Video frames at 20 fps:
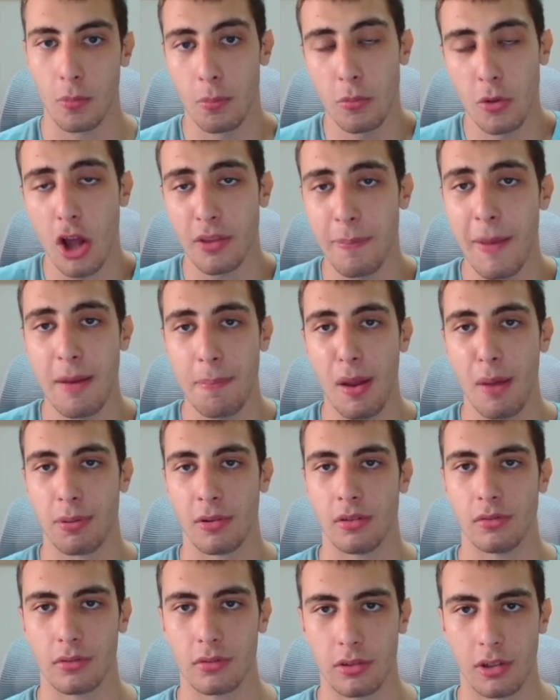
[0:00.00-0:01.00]
not many
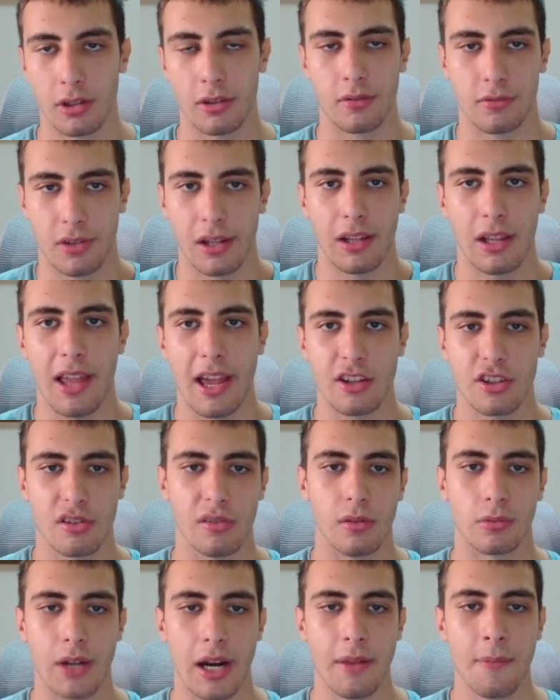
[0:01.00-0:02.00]
people really like
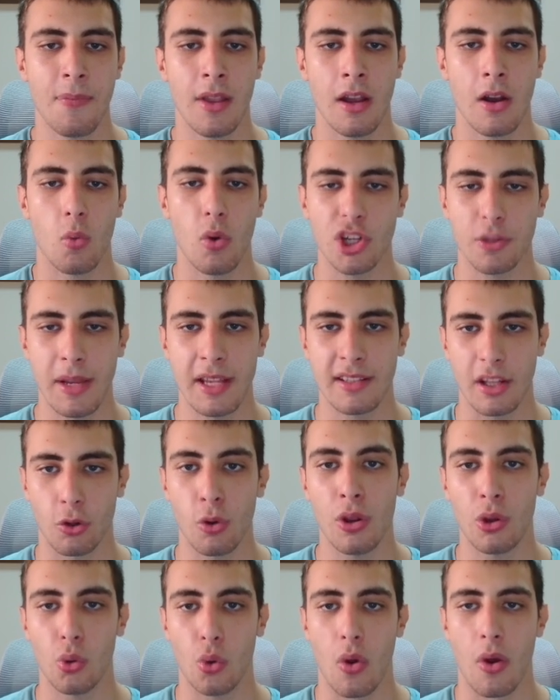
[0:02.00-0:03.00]
school, right? Which means
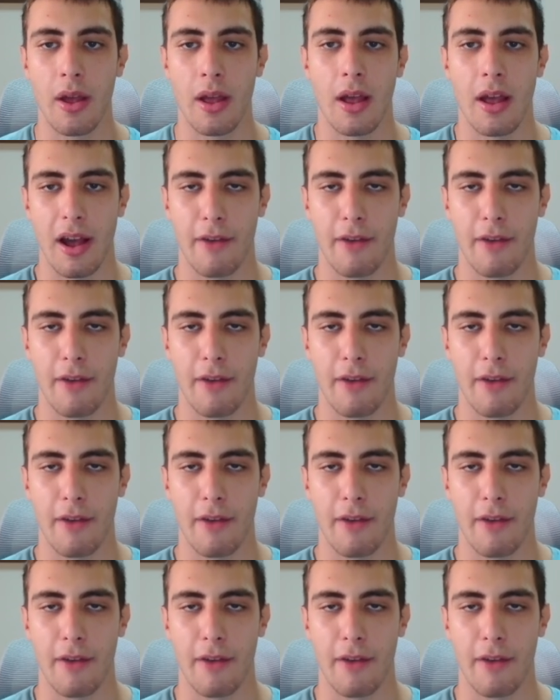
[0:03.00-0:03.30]
that you need to